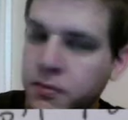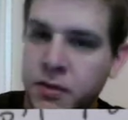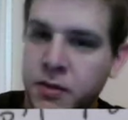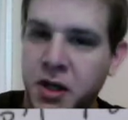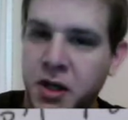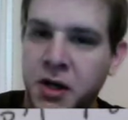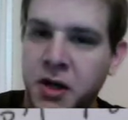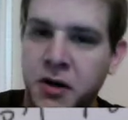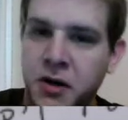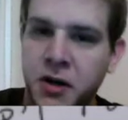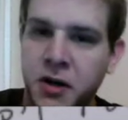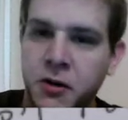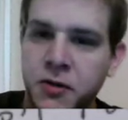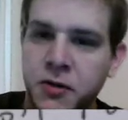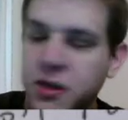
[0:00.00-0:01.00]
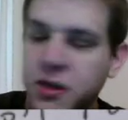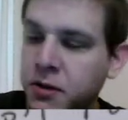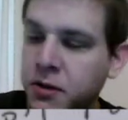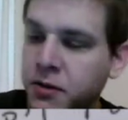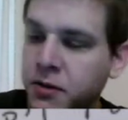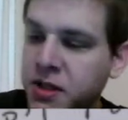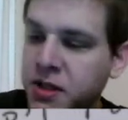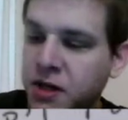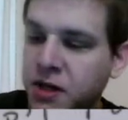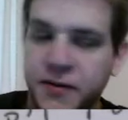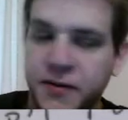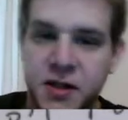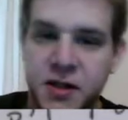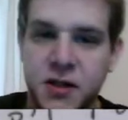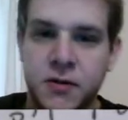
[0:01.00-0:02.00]
And here I include 0 itself
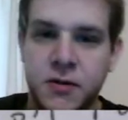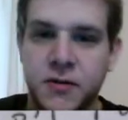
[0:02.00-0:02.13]
as a zero